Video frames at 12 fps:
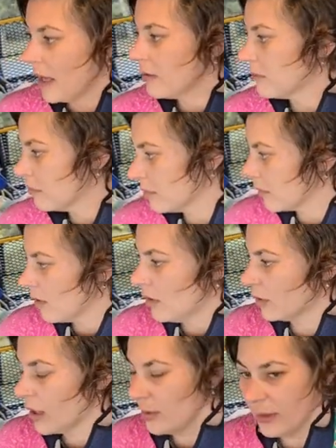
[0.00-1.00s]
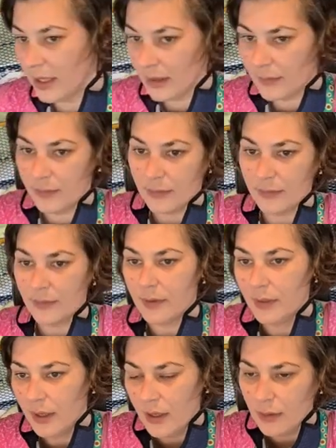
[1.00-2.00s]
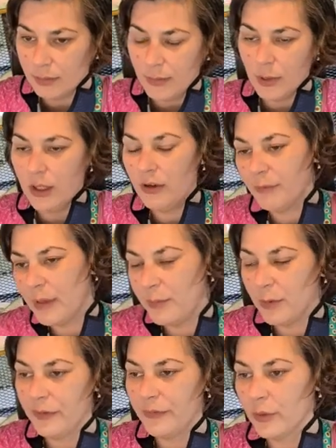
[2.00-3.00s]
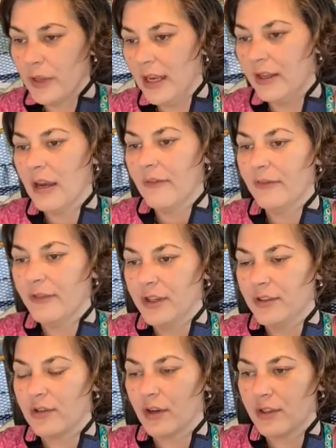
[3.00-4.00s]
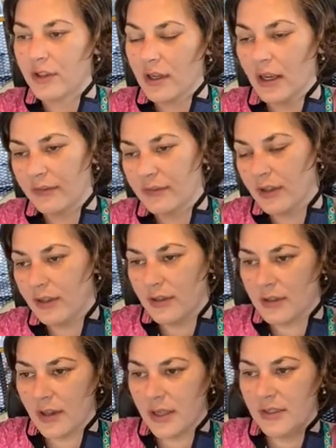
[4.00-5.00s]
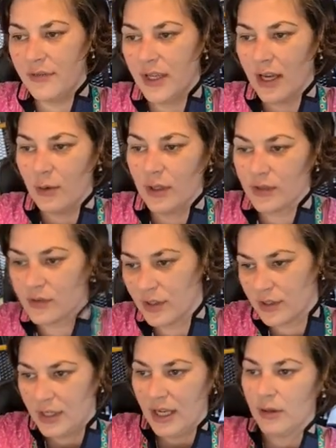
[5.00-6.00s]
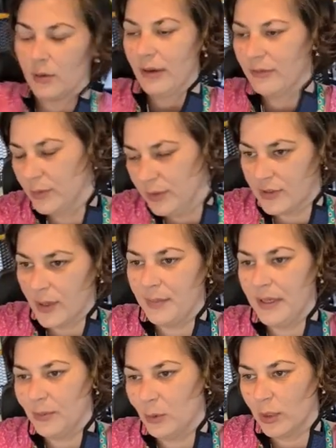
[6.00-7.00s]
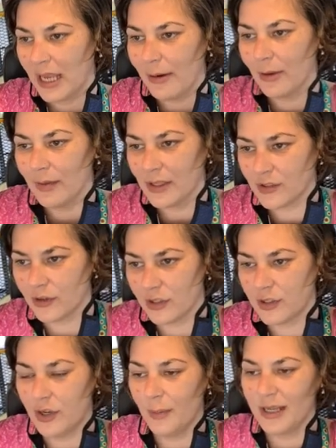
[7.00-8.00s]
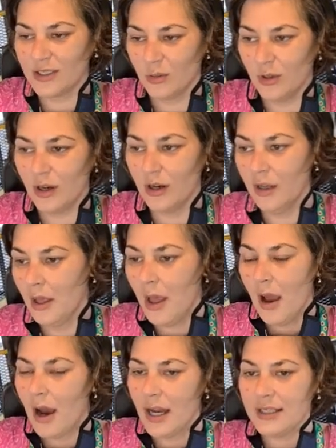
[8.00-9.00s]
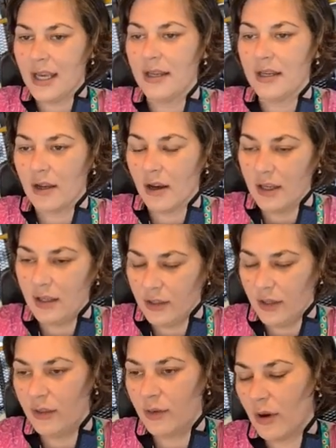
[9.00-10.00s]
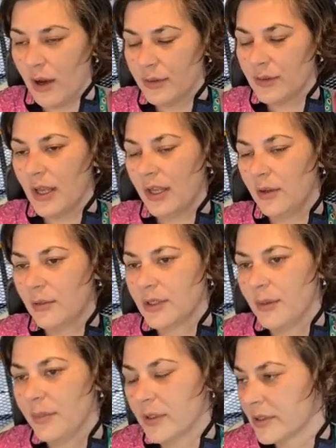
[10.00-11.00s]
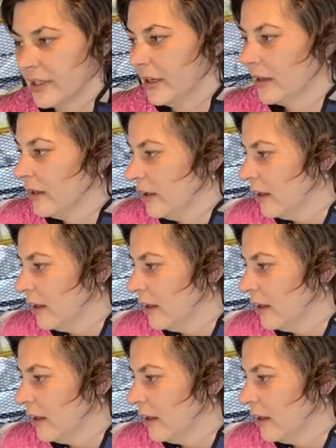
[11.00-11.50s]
Yeah, can't cope with it. Well, a lot of people, if you're there, you have a very structured life, don't you? So then if you get all that structure taken away from you, some people will carry on that structure no matter what. I dated a guy, you know, the guy I was saying who was in Bosnia?